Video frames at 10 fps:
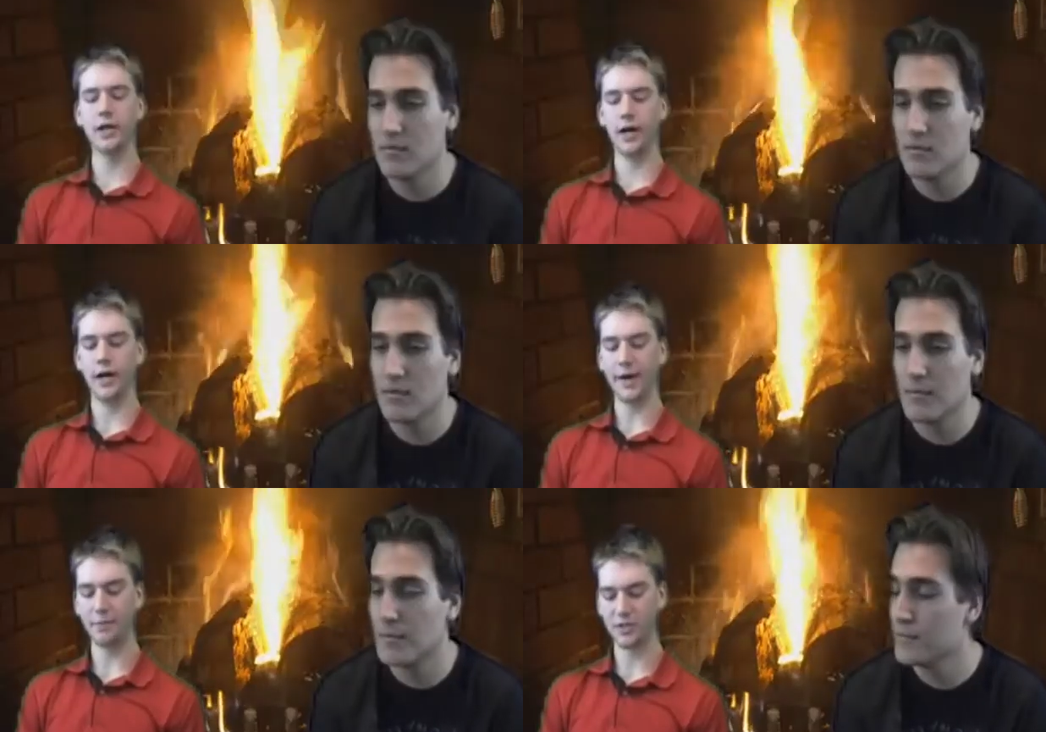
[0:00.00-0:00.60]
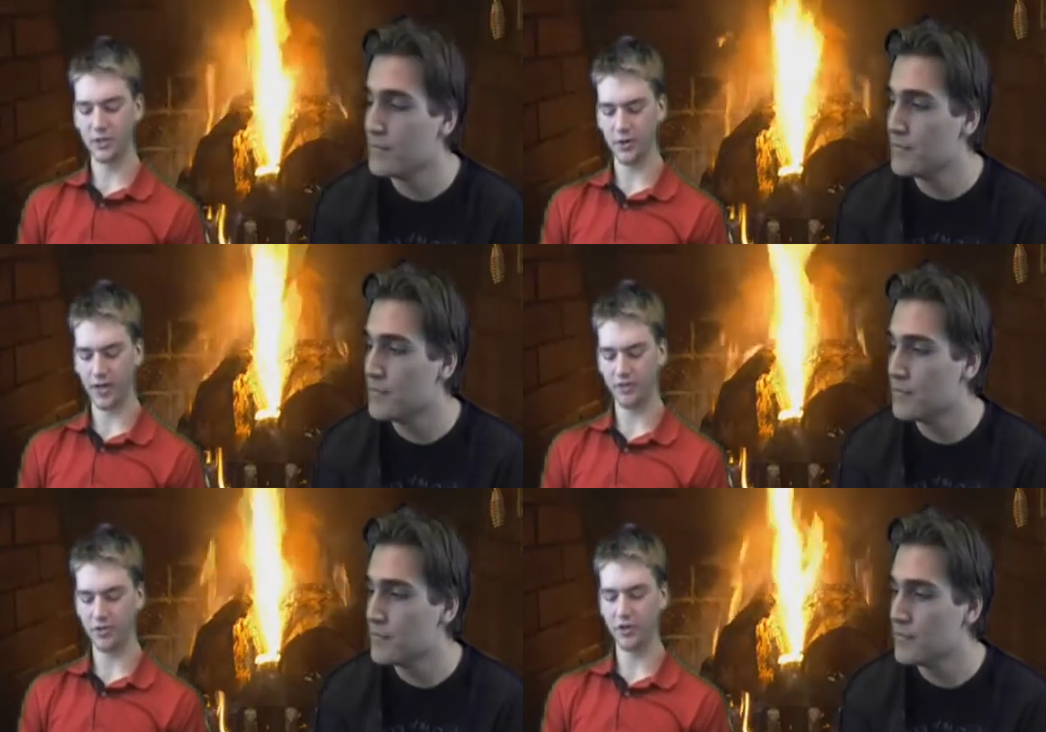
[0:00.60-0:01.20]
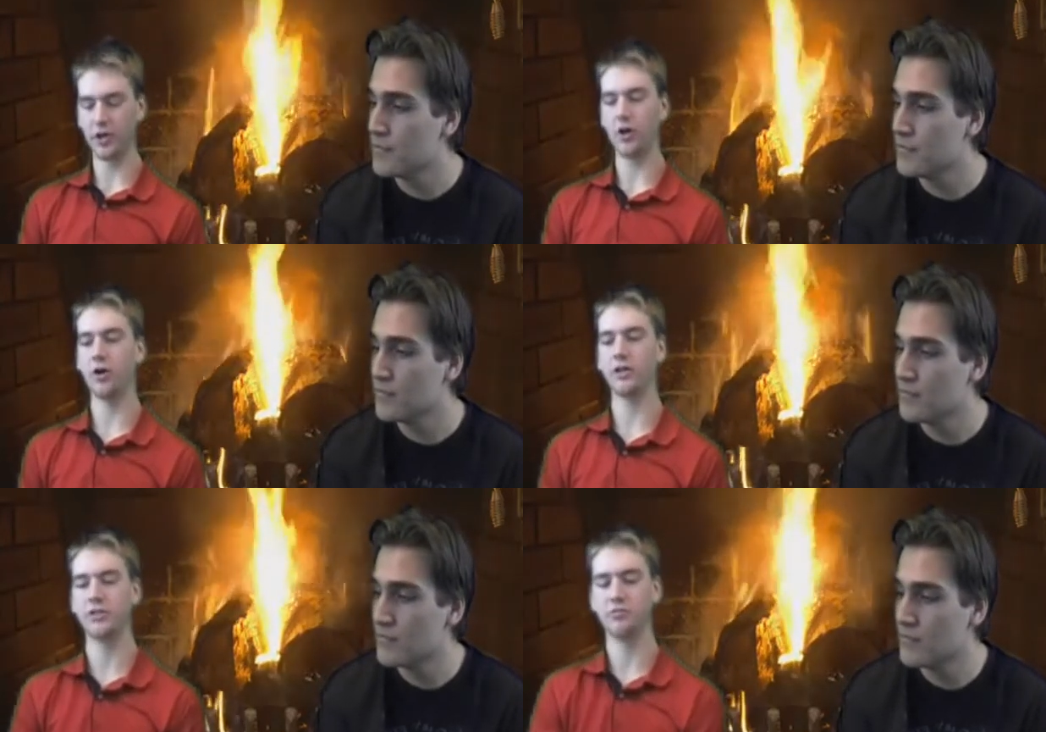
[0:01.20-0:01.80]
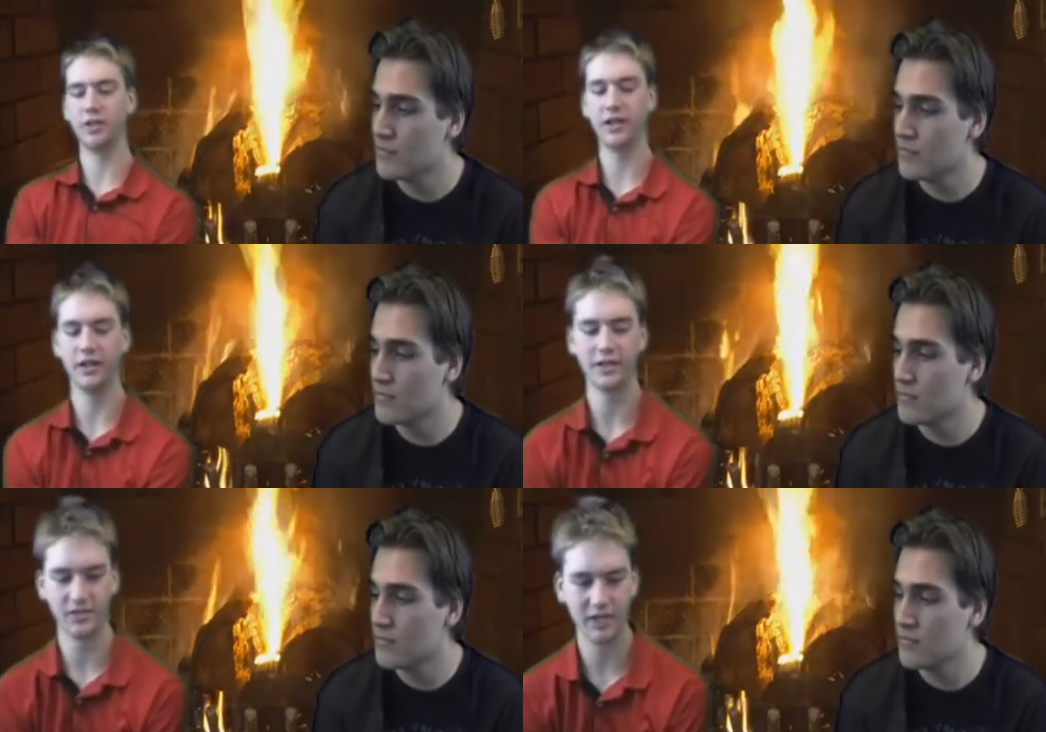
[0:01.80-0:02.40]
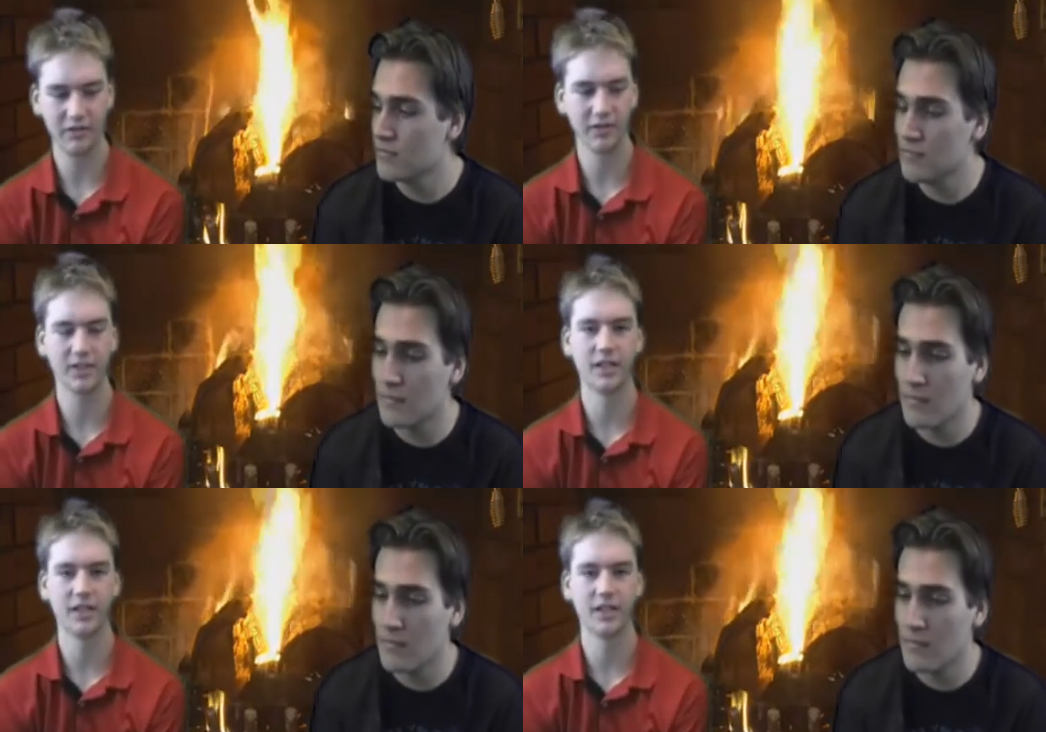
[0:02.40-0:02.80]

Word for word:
Speaker 1: okay, episode 11, The Carnage of Daylight Saving